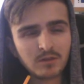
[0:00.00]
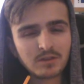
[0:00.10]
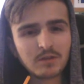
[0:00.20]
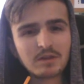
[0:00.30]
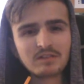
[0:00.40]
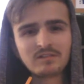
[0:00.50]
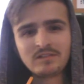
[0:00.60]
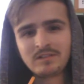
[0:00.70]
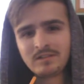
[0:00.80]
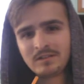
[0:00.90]
notice.
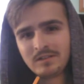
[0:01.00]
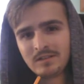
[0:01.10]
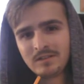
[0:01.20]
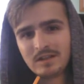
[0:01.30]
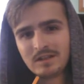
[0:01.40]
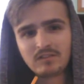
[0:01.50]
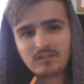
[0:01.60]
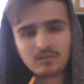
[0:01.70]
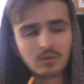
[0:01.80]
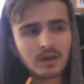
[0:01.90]
Leicester
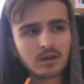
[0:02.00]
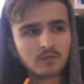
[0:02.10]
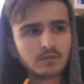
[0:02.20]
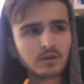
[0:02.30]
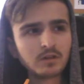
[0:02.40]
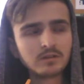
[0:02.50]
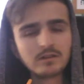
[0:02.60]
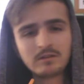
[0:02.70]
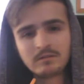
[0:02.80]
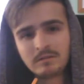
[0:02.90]
Square, Covent Garden, you know.